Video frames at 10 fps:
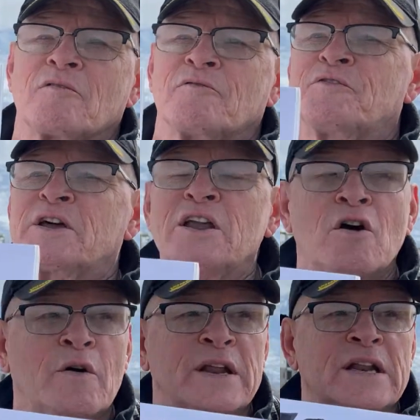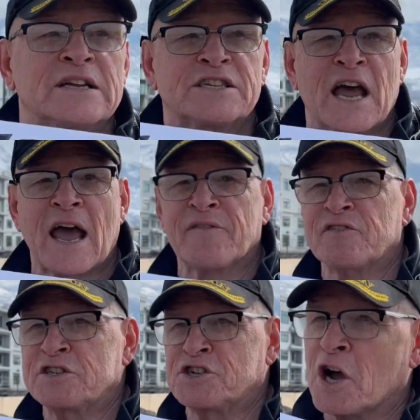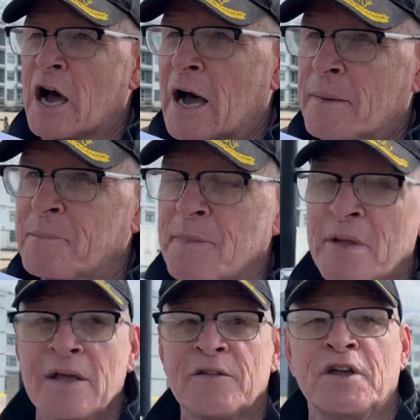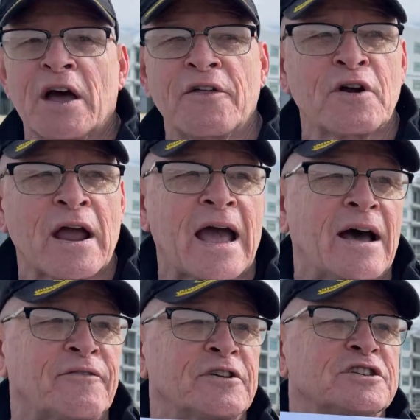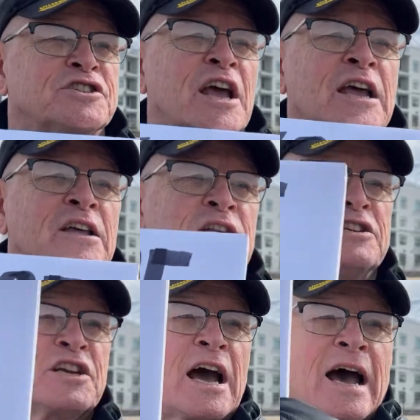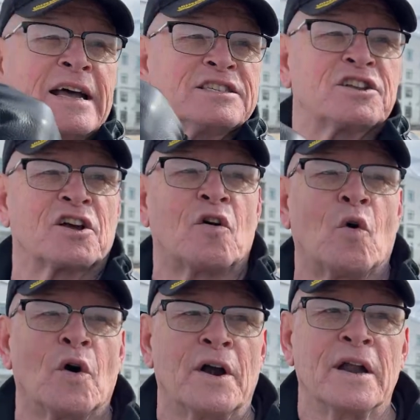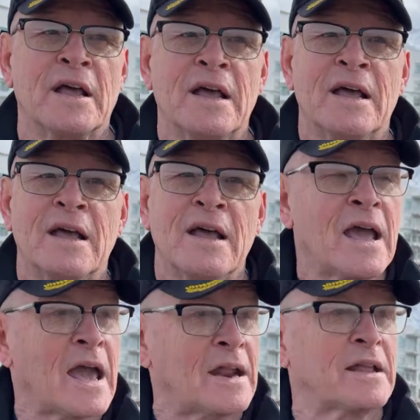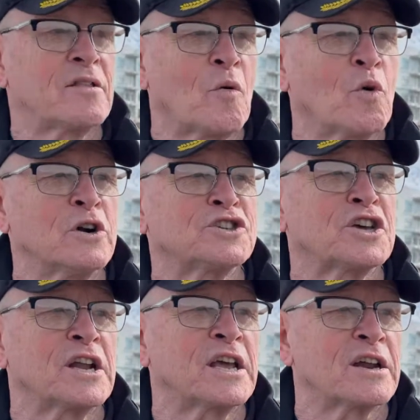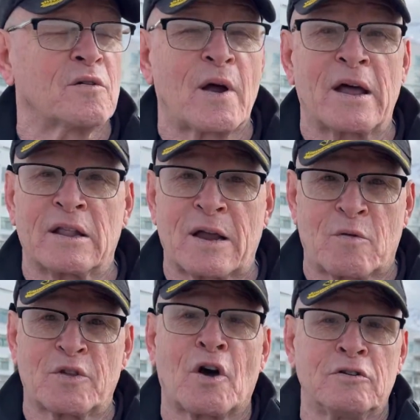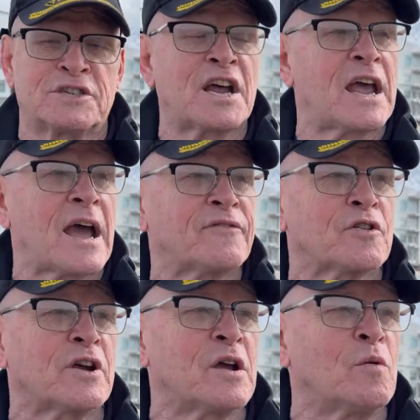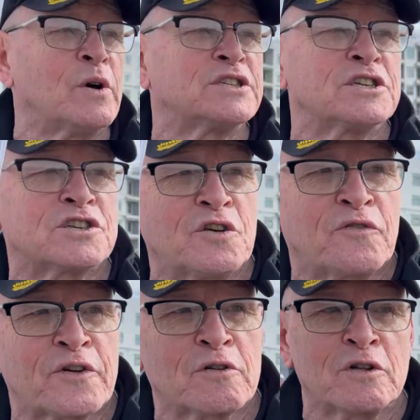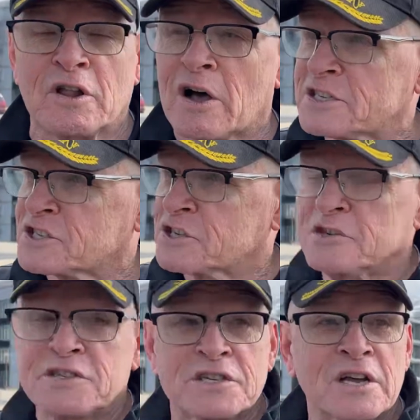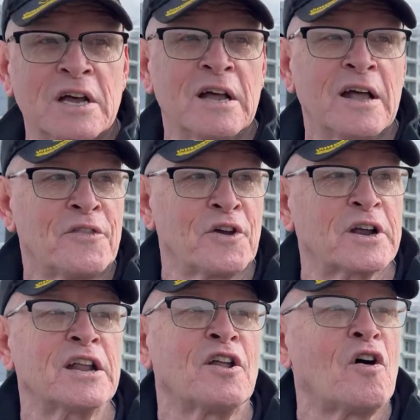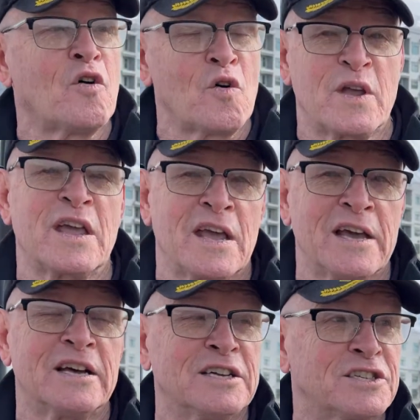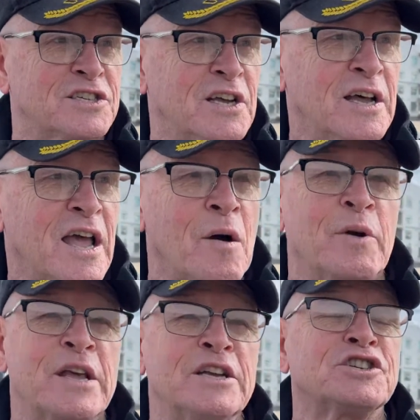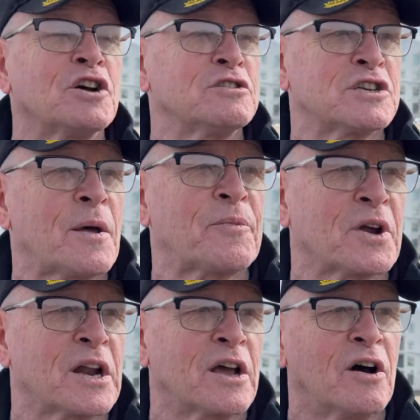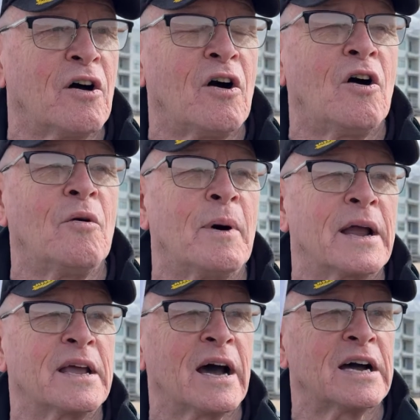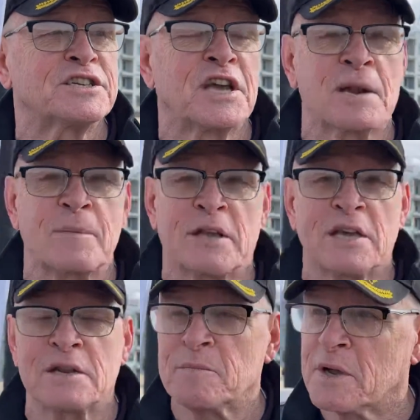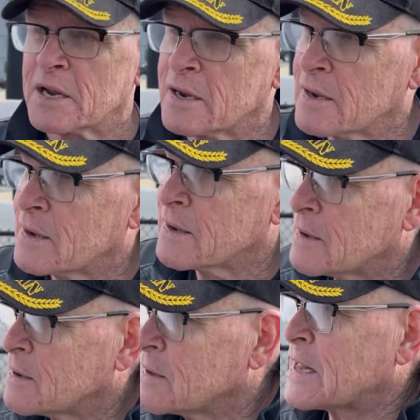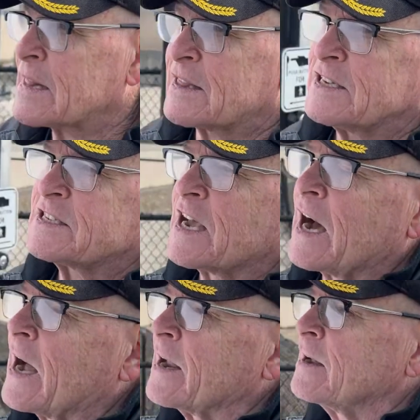videoing is half the job. The other half is taking these guys to court. And the word's going to get around, like with Jose, after he wins his 2 federal lawsuits, they're going to know who he is. And when he shows up, they're going to go, oh my gosh, you got to be kidding me. Not this guy.